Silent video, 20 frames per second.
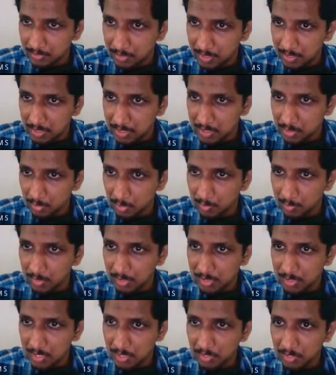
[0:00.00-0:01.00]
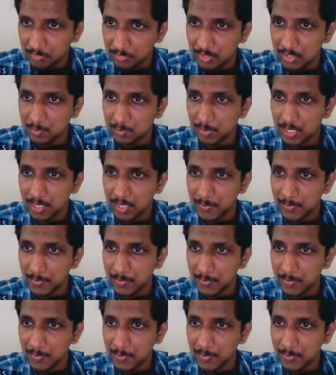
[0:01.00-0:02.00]
distance from the center of this
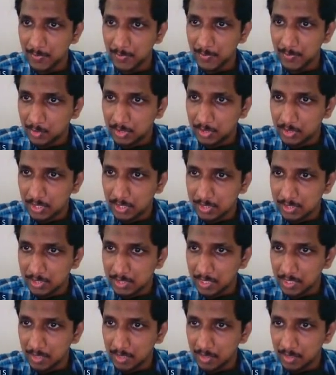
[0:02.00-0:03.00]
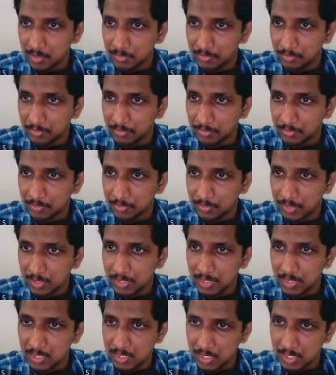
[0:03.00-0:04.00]
bar to the center of
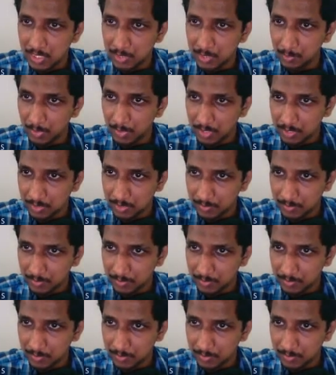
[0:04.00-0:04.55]
this extreme bar.